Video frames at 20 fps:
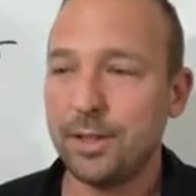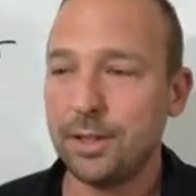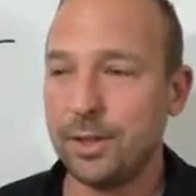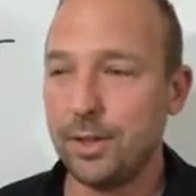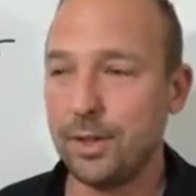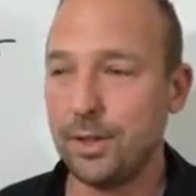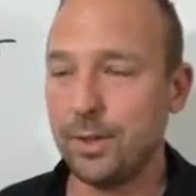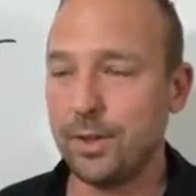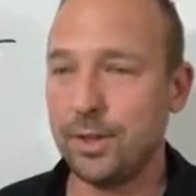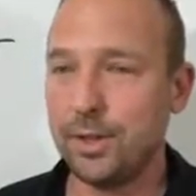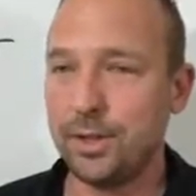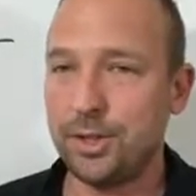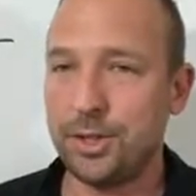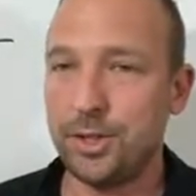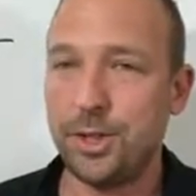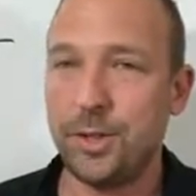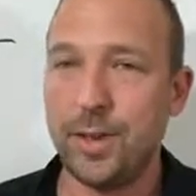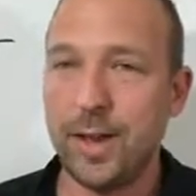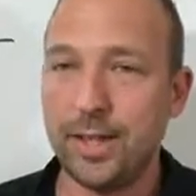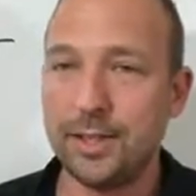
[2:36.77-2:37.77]
to your
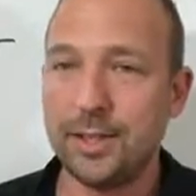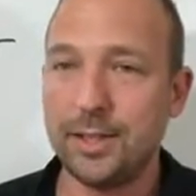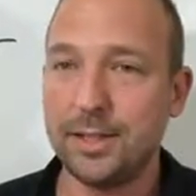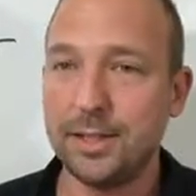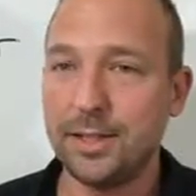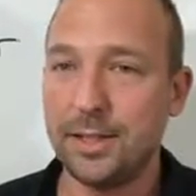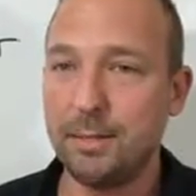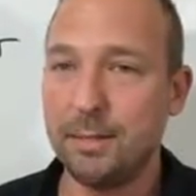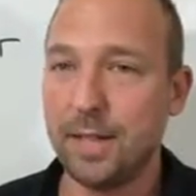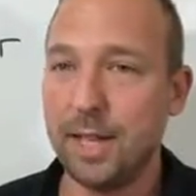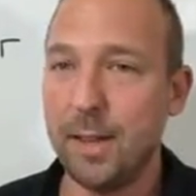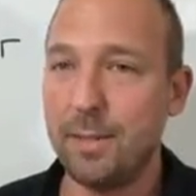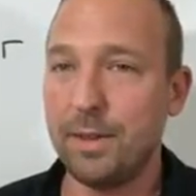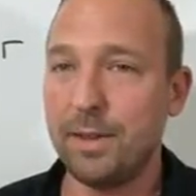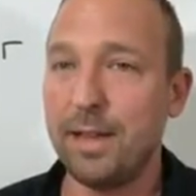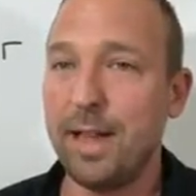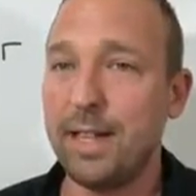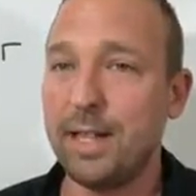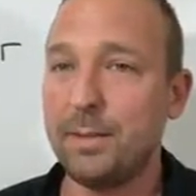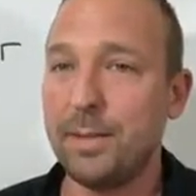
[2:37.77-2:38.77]
true essence and become
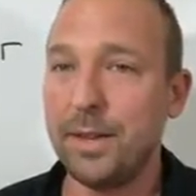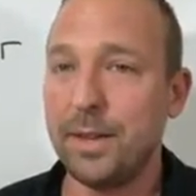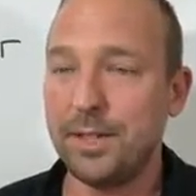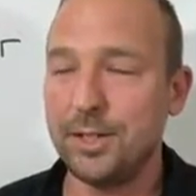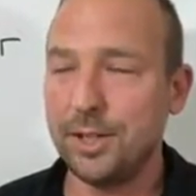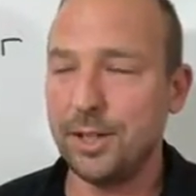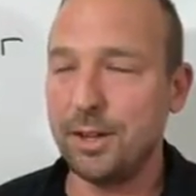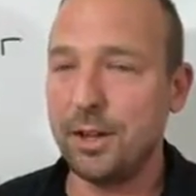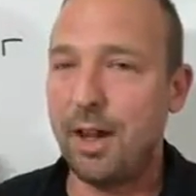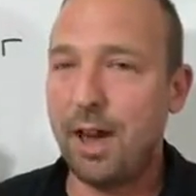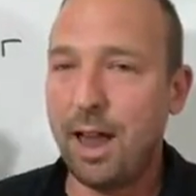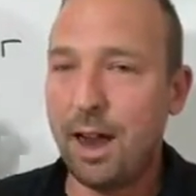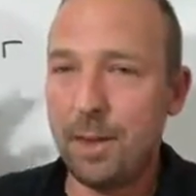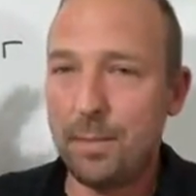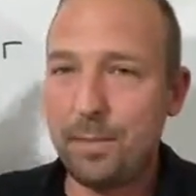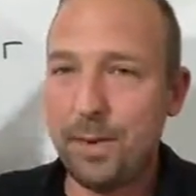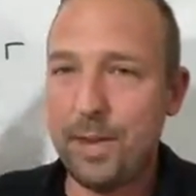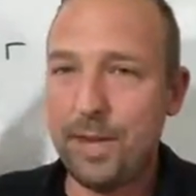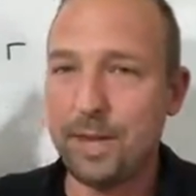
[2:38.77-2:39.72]
enlightened because you're caught up